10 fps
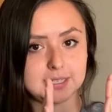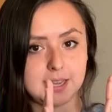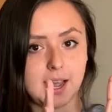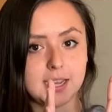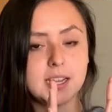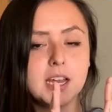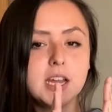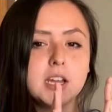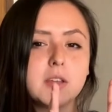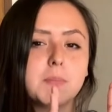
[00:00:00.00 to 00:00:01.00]
side,
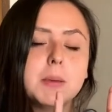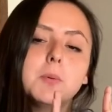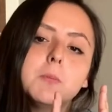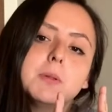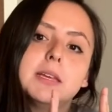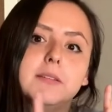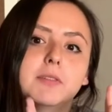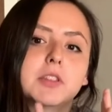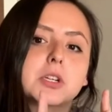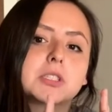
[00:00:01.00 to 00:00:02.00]
people believe
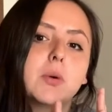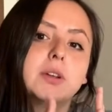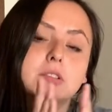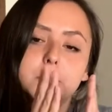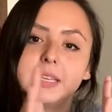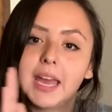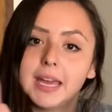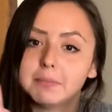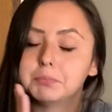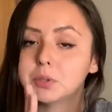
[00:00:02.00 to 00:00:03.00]
that there's going to be a